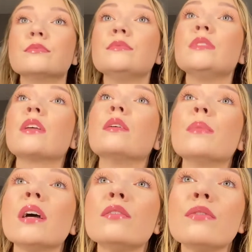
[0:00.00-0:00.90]
now that
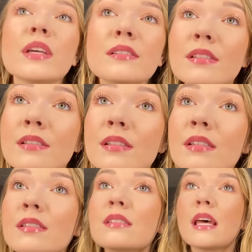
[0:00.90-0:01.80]
my face is
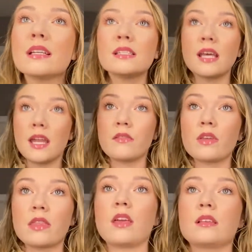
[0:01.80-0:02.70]
set and
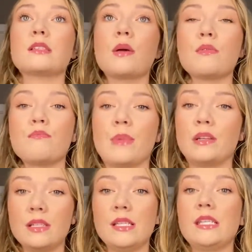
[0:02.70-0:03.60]
everything is
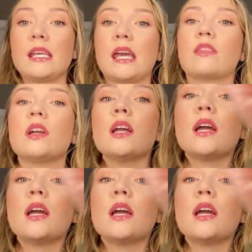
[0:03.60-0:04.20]
melded together.